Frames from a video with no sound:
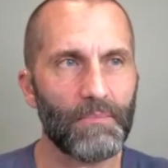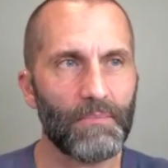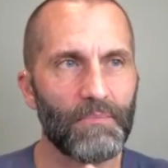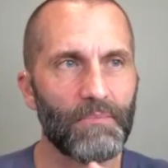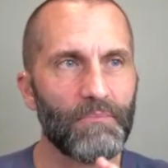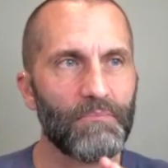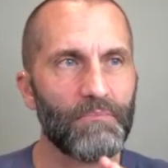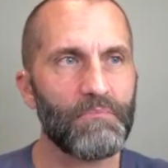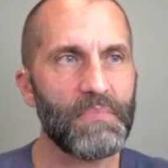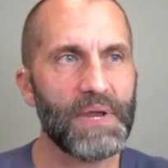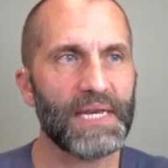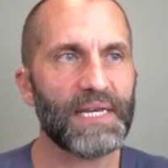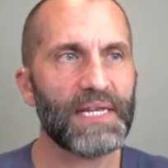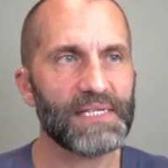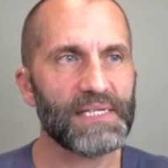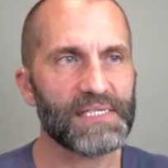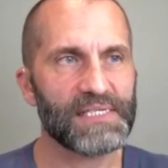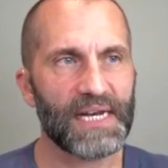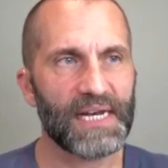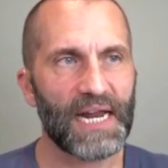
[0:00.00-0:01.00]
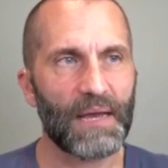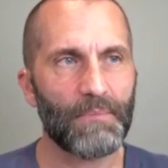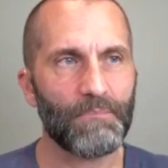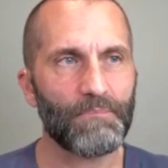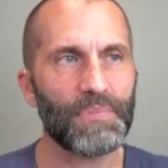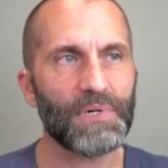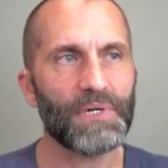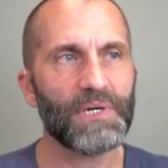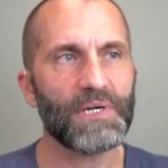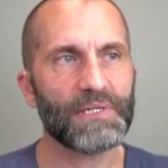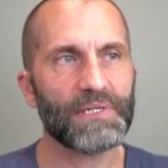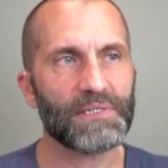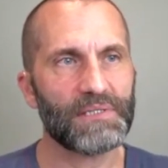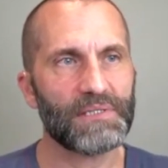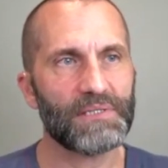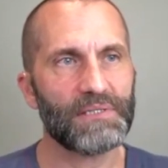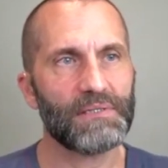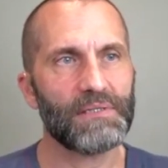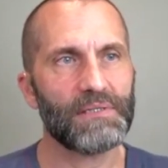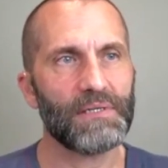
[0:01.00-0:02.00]
meetings that I
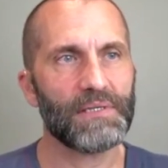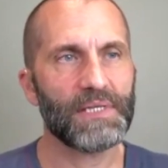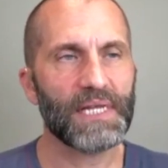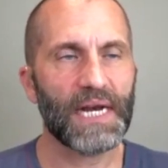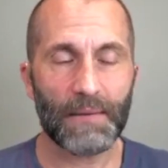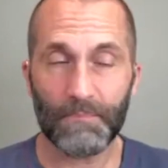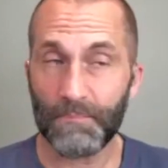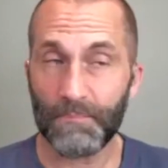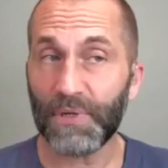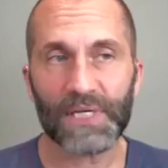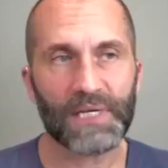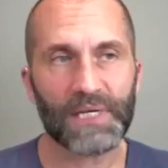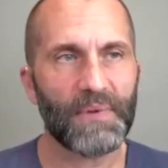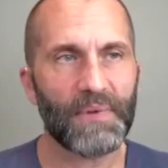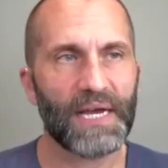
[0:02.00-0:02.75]
book in my